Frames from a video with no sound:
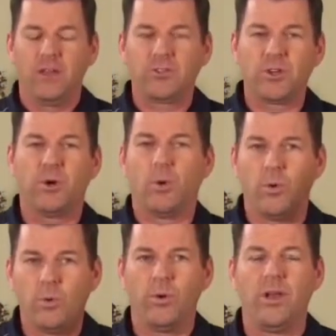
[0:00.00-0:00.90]

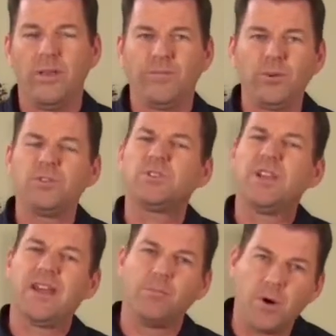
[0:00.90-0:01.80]
So if you'll just
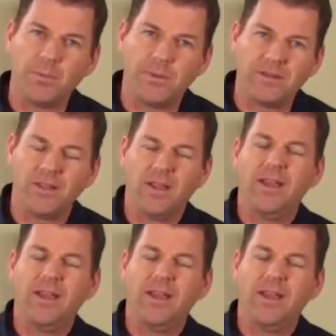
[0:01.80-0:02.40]
take a moment